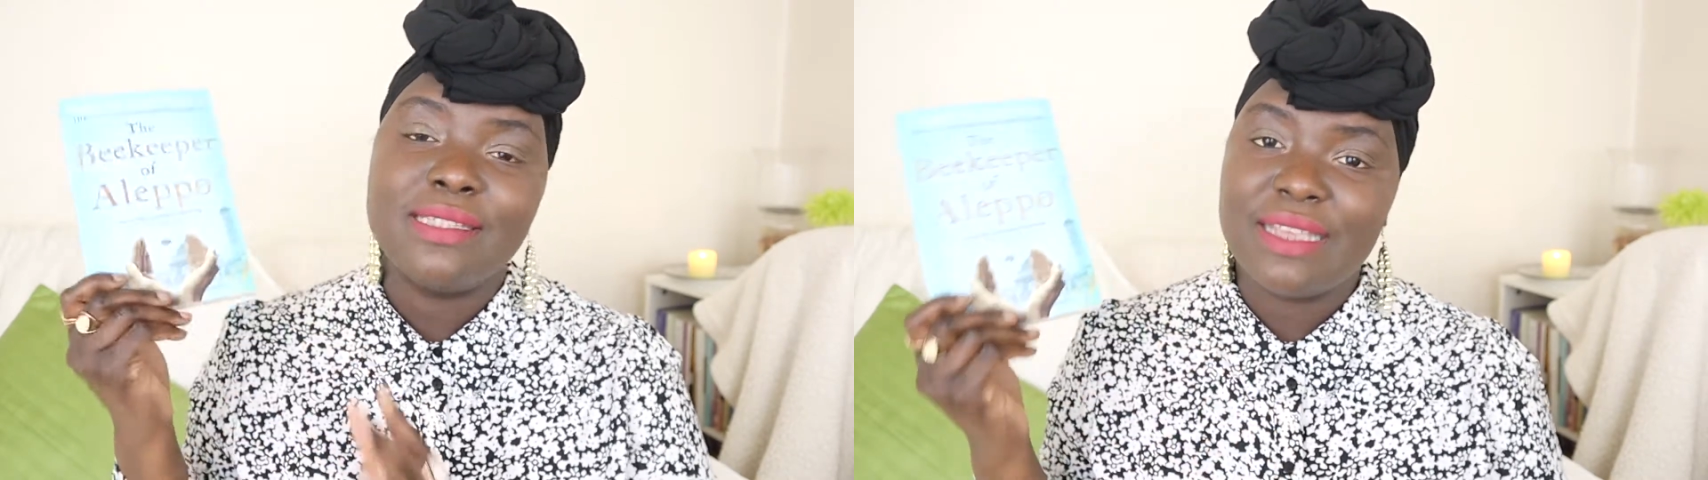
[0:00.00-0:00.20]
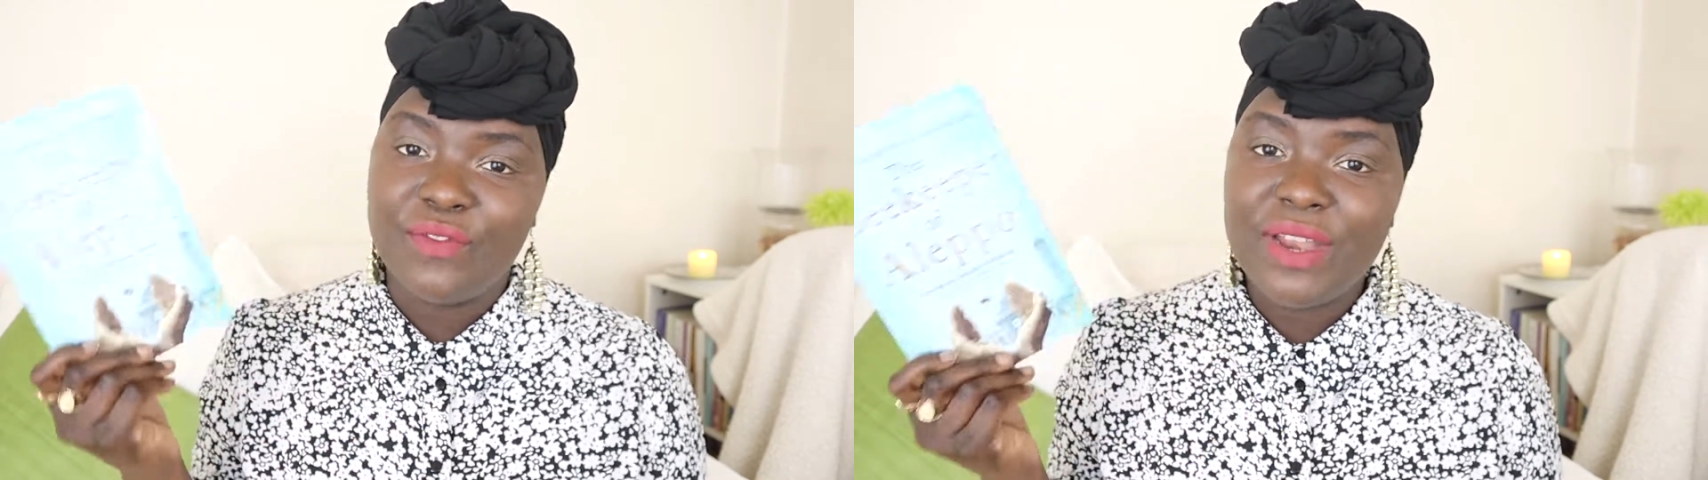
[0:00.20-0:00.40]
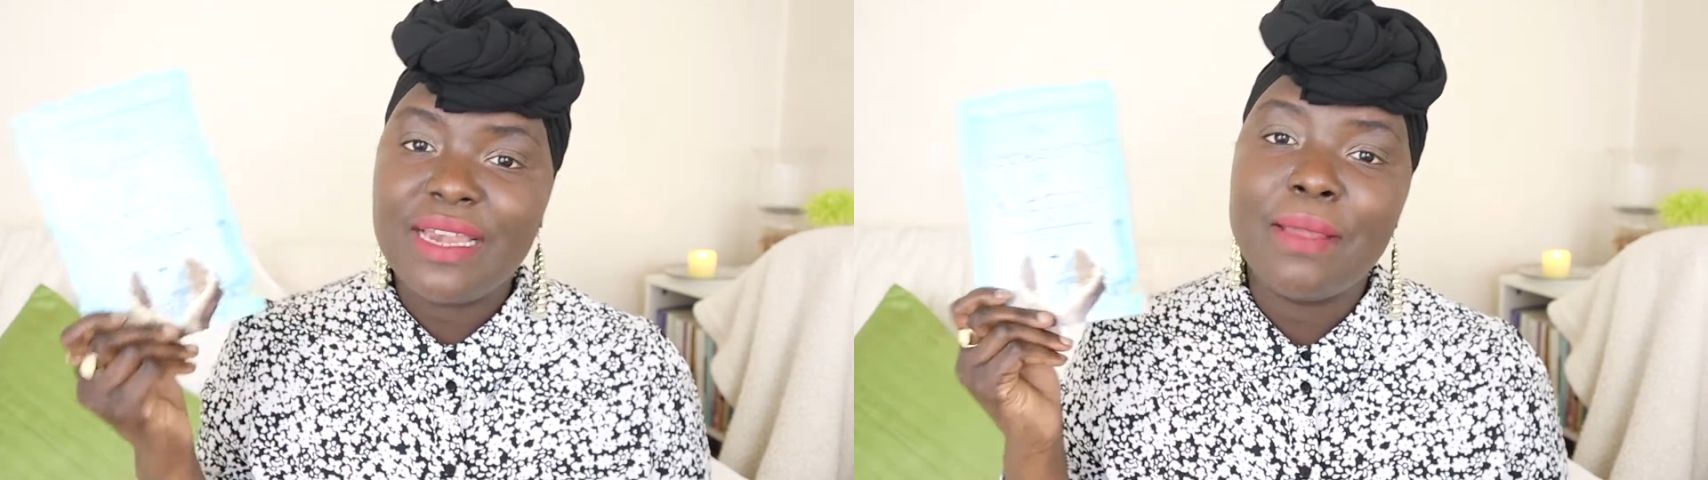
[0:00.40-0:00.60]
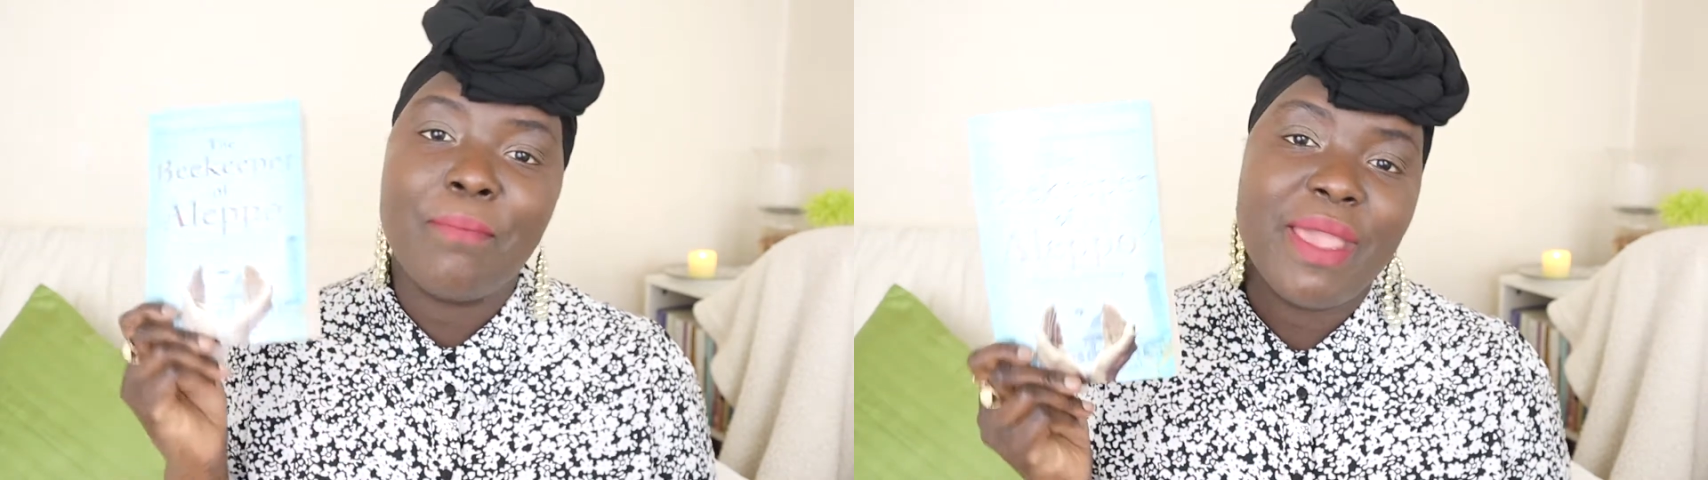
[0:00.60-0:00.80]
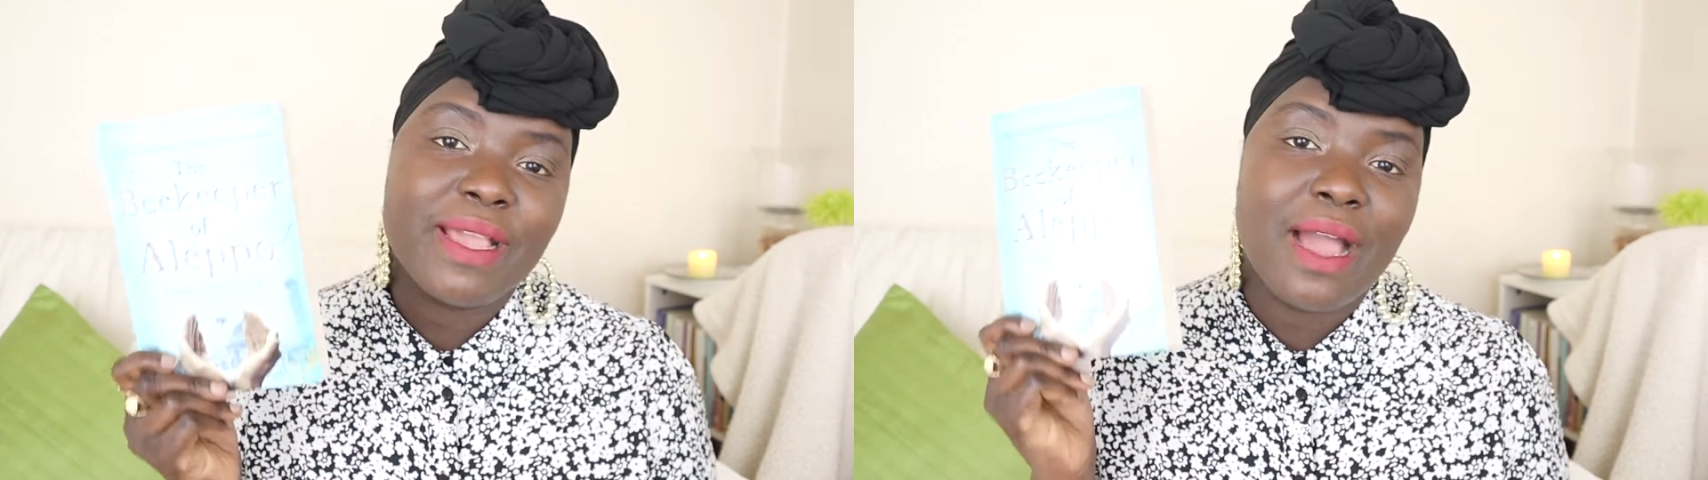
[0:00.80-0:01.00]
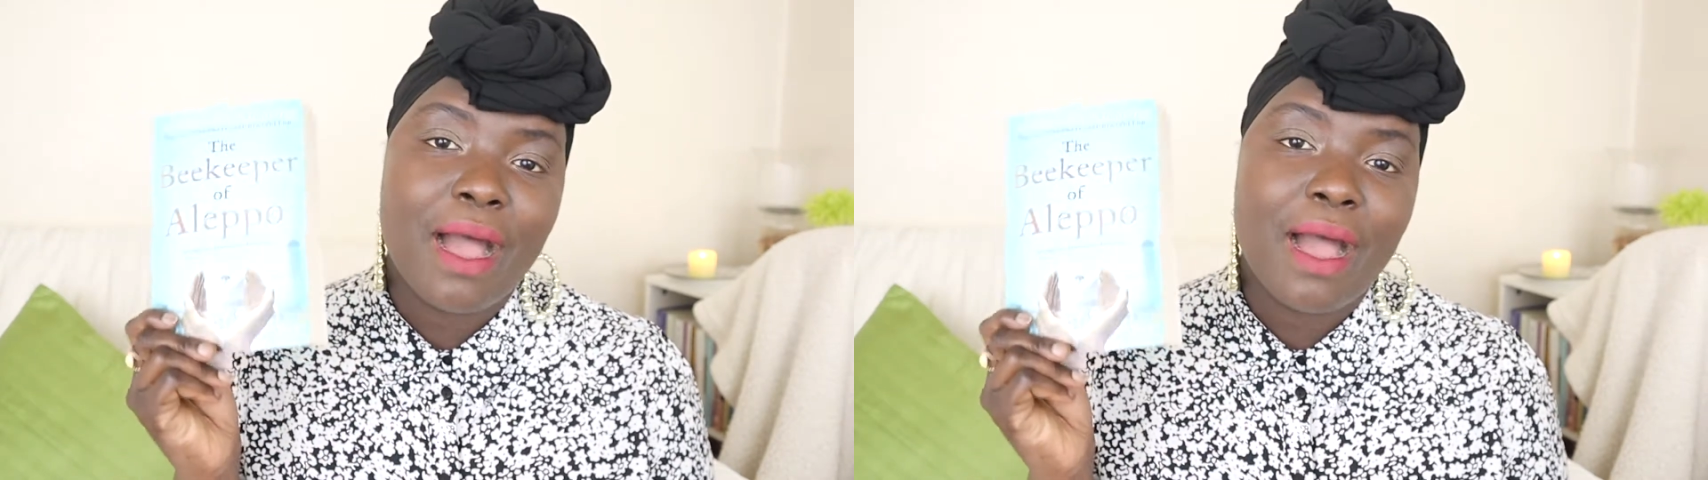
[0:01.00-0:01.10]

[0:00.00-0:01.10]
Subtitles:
definitely pick